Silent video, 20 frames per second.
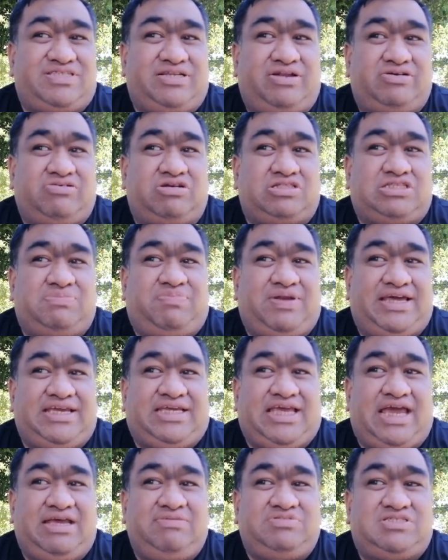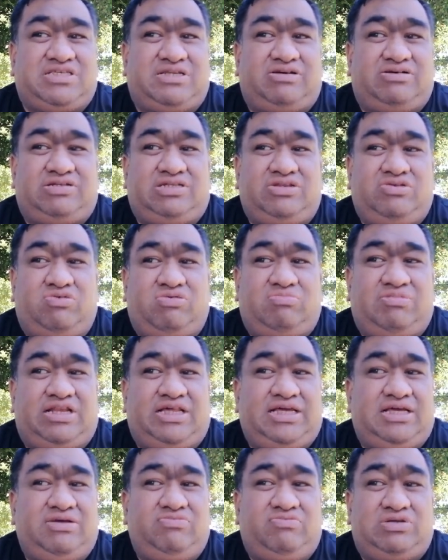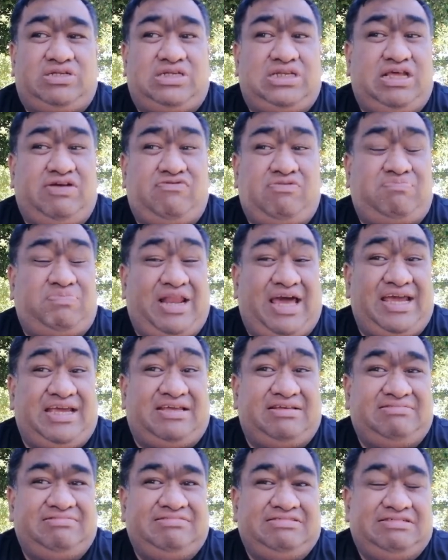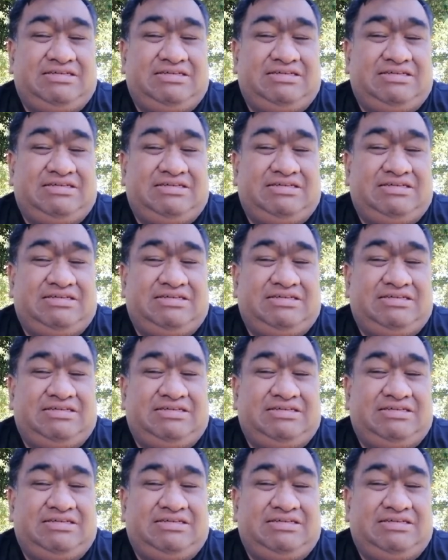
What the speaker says: And I got to play games that I normally would never play